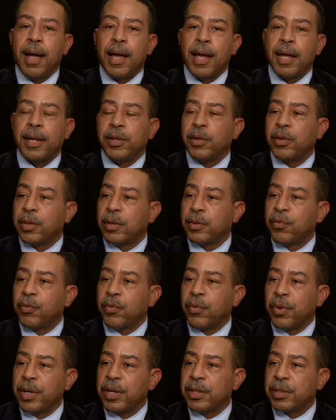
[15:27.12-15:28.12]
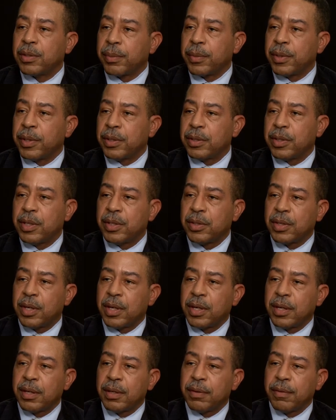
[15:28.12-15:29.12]
And you can reasonably teach
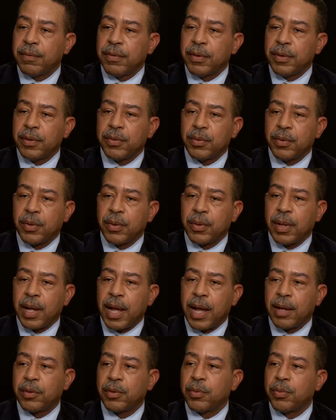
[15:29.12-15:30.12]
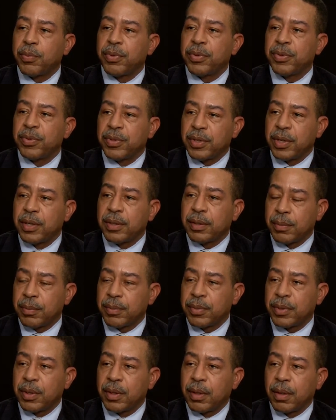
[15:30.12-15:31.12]
that individual how to present
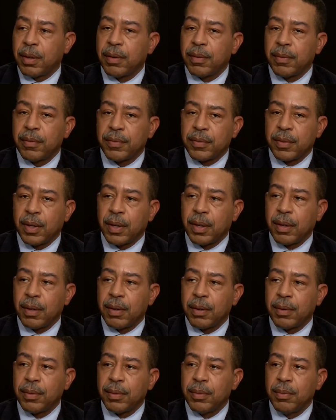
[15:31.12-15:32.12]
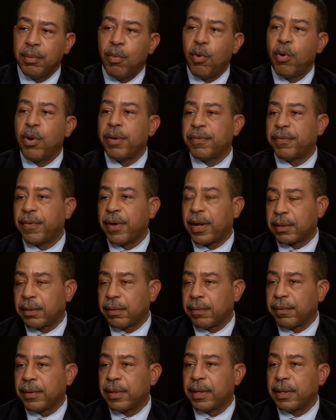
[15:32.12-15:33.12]
themselves more
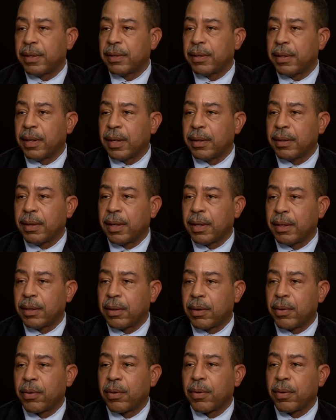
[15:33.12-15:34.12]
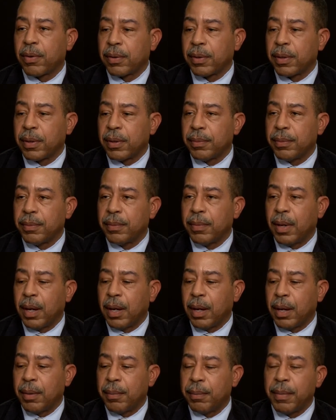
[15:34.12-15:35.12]
effectively than they currently
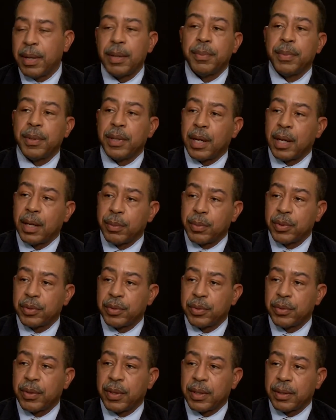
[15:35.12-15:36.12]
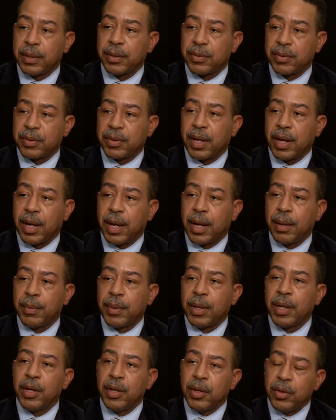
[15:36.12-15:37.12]
may be able to at this time.
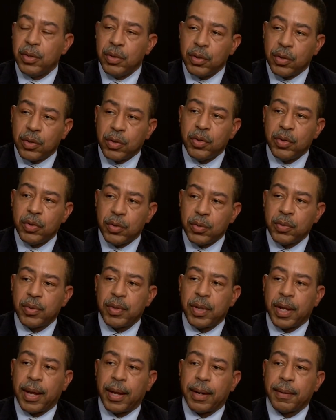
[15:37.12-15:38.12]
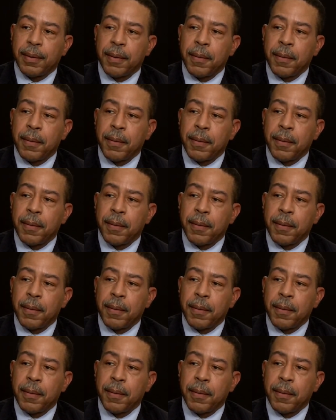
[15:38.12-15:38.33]
You can do that.